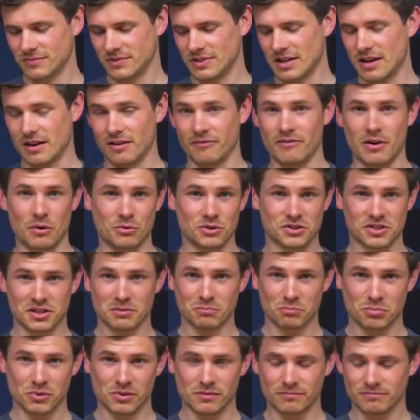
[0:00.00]
they are very
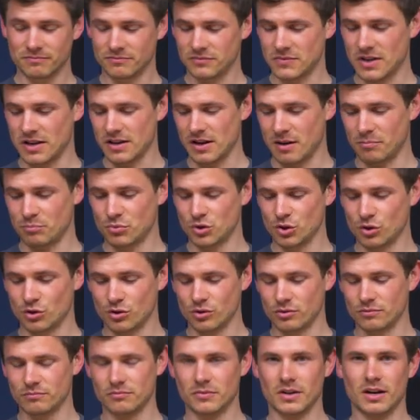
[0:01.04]
simple, they are
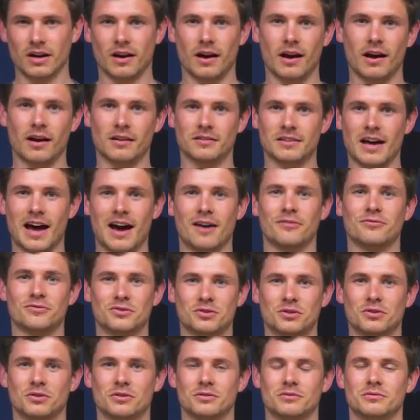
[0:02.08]
pure, and
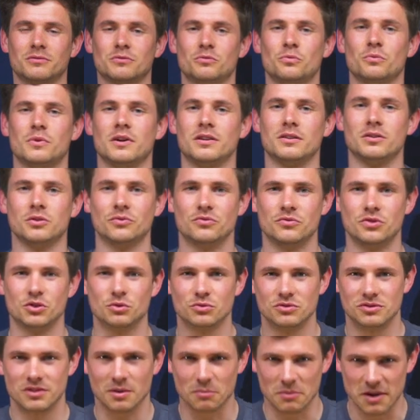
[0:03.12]
after, when you've
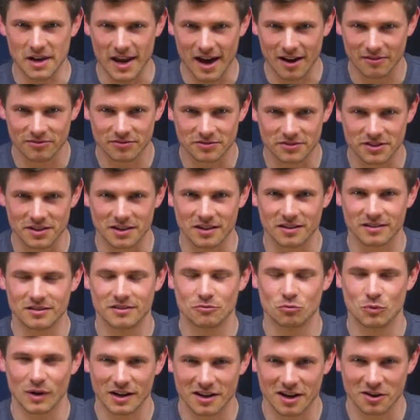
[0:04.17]
used them enough, they're
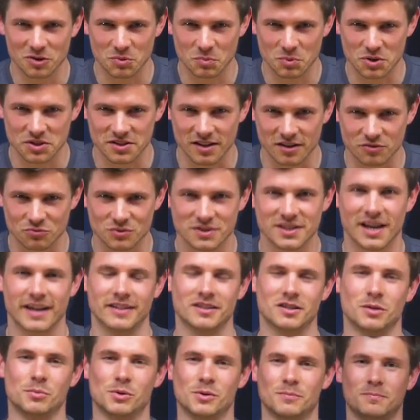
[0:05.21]
100%
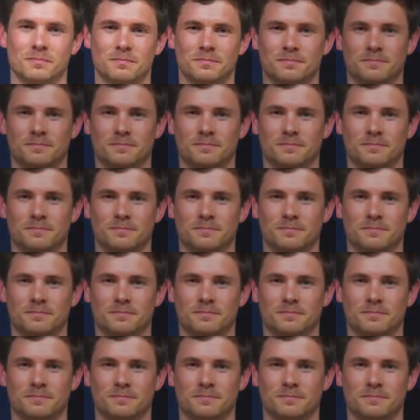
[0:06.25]
recyclable.